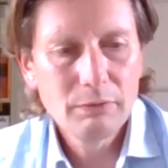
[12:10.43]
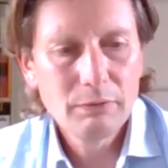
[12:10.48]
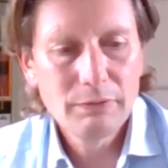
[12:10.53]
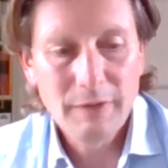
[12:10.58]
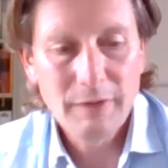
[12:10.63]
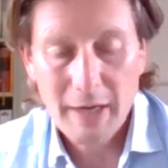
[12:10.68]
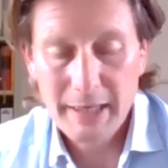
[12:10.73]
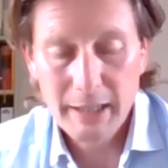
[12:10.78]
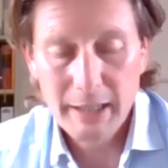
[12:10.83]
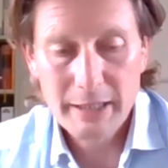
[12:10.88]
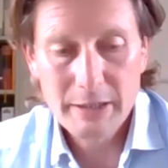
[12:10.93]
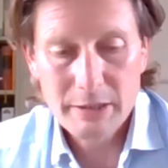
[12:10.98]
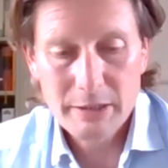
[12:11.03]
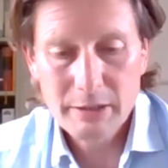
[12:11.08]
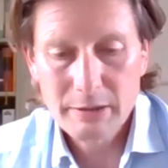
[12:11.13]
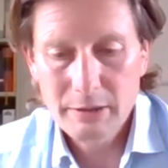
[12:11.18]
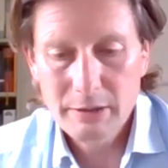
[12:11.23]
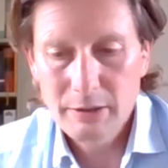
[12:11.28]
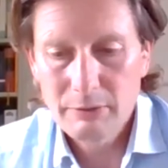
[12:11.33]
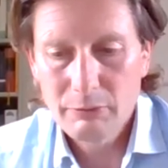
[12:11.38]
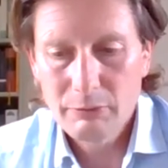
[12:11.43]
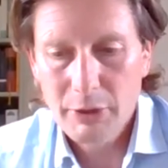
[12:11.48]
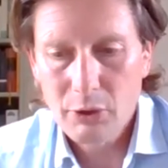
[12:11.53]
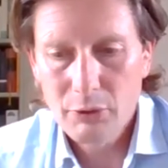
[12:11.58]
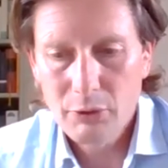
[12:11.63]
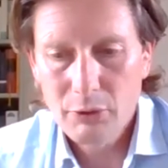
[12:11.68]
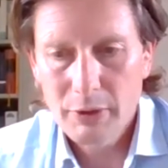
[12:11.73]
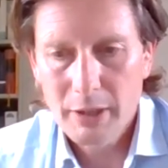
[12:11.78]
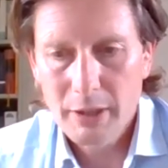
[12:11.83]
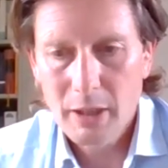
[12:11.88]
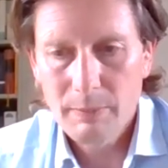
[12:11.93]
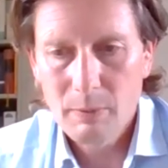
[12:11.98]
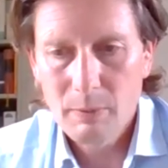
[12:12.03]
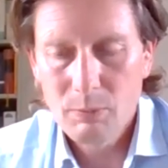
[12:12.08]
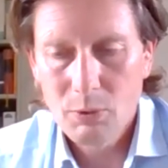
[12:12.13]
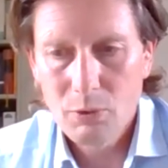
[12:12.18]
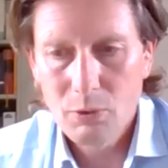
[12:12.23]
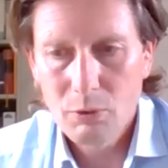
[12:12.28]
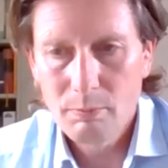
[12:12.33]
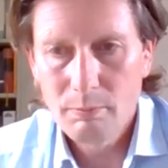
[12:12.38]
finally just recruit a couple
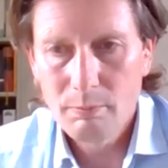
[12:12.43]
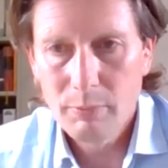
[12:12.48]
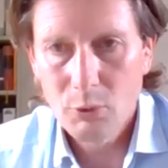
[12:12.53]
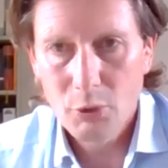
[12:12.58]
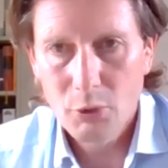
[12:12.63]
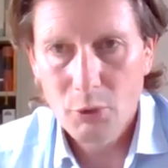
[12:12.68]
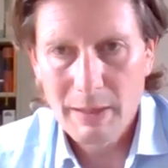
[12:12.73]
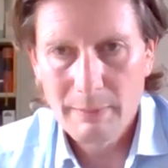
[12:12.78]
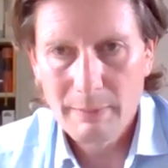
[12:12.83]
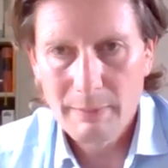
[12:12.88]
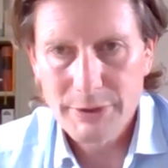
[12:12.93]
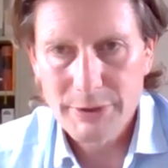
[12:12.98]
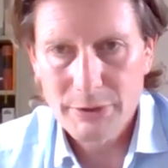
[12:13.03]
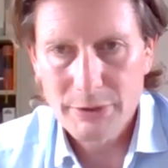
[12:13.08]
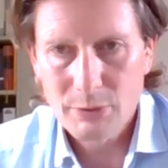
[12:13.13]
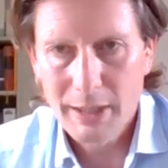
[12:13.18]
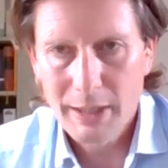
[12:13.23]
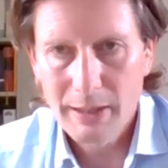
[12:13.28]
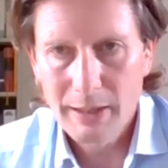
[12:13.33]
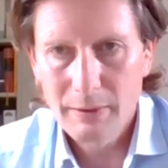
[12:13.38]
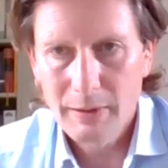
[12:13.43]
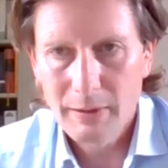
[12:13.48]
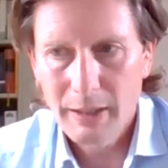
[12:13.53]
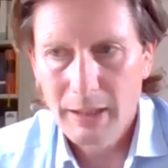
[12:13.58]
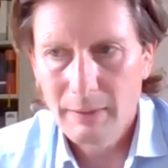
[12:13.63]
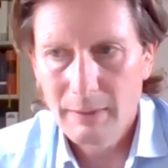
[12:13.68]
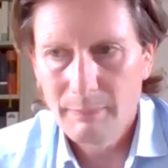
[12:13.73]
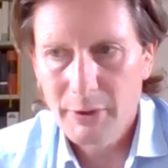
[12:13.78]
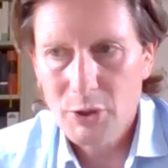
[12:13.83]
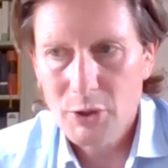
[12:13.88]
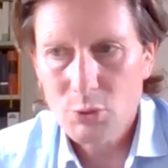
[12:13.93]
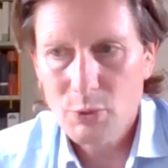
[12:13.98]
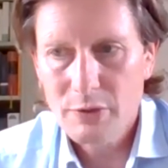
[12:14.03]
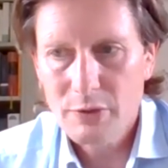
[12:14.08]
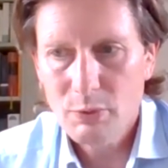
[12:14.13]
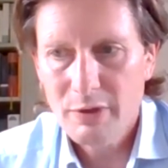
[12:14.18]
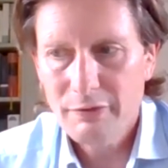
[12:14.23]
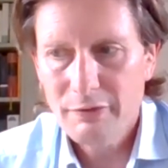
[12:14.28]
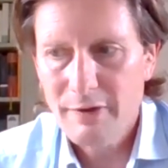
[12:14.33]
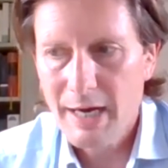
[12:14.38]
more board members as well, because
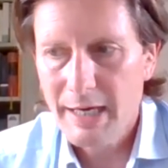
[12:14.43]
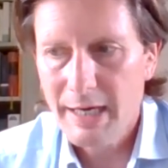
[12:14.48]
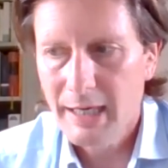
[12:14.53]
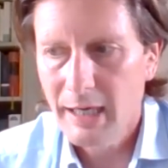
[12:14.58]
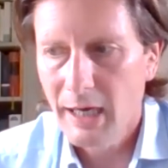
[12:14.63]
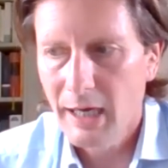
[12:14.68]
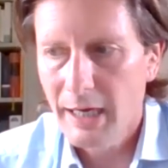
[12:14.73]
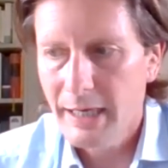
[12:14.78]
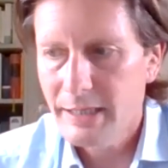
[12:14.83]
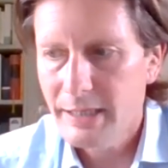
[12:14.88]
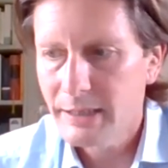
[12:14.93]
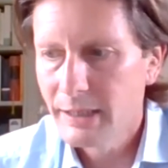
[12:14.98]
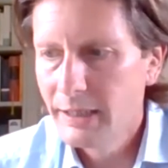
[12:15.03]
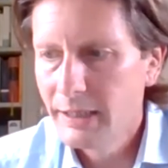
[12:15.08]
we're fairly light.